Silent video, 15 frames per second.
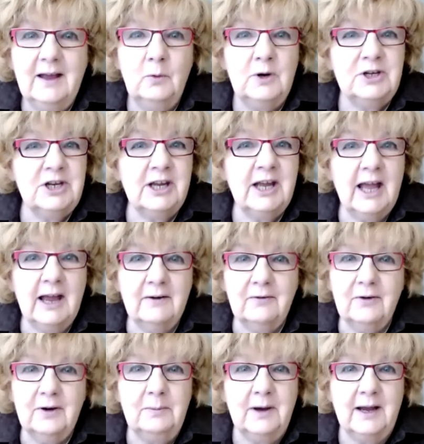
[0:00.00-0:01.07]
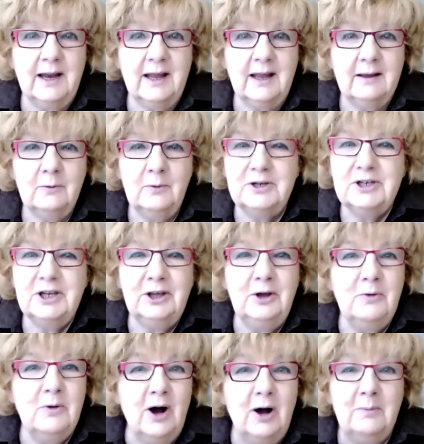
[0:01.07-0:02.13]
Wishing
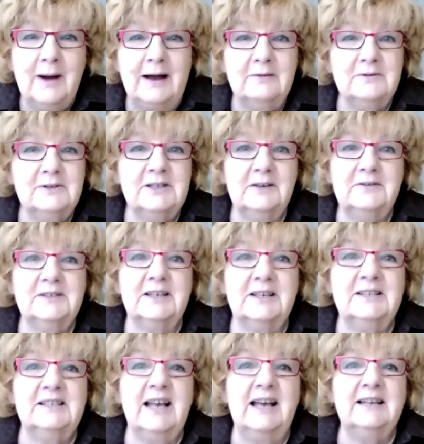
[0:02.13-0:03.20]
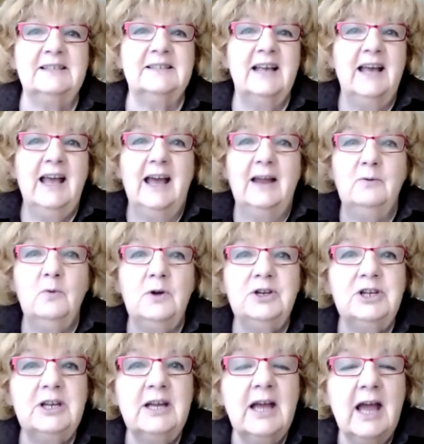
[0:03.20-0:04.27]
you all mountains of success and
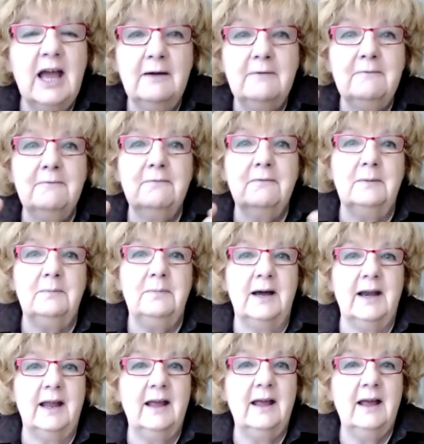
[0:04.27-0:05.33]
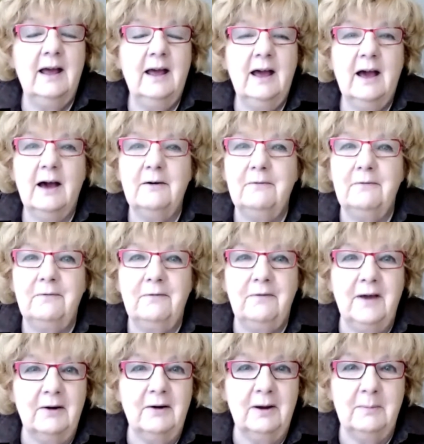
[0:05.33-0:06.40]
wishing everybody a
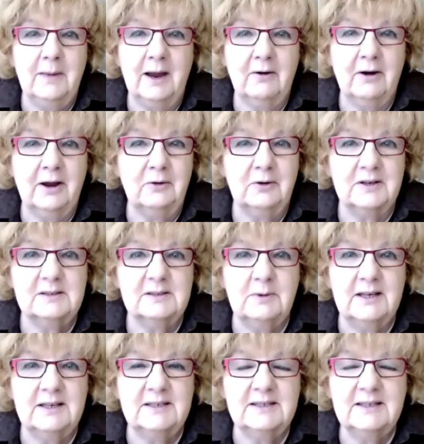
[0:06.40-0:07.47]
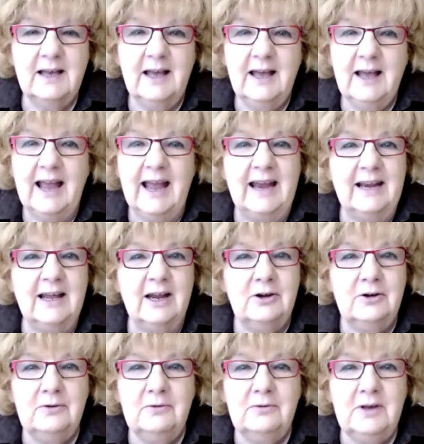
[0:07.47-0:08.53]
very Merry Christmas and a
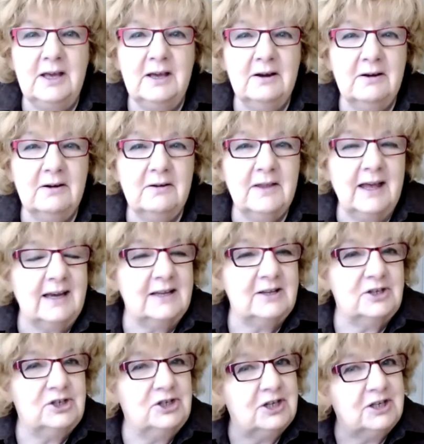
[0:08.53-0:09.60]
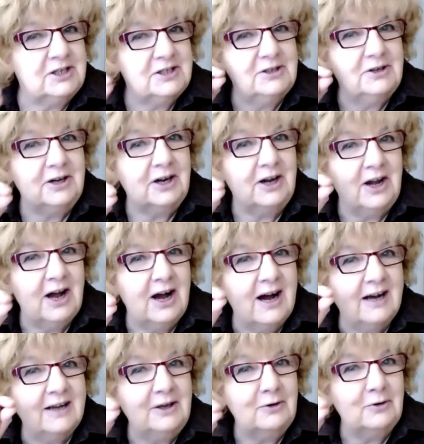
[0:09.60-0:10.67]
new year that is just going to
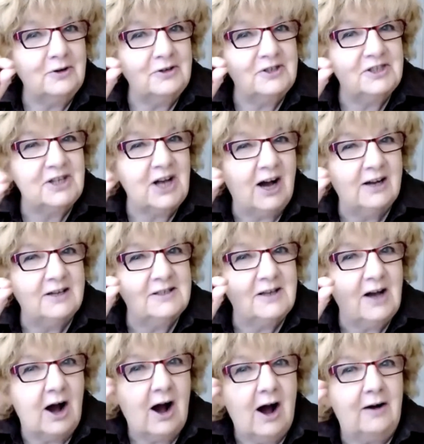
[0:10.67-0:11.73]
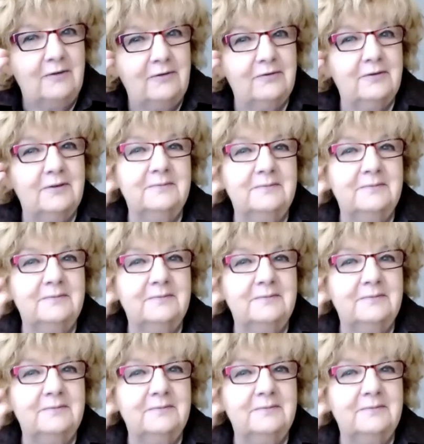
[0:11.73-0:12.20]
knock your socks off.